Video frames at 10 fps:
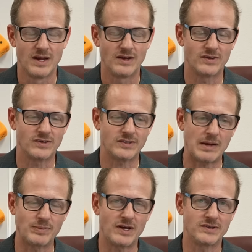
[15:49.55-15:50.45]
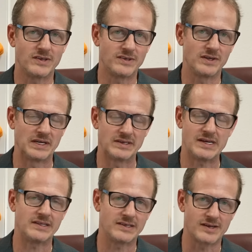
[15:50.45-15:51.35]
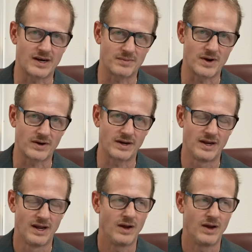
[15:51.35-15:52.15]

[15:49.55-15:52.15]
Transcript: So stop loss is silly, it's not the stock market.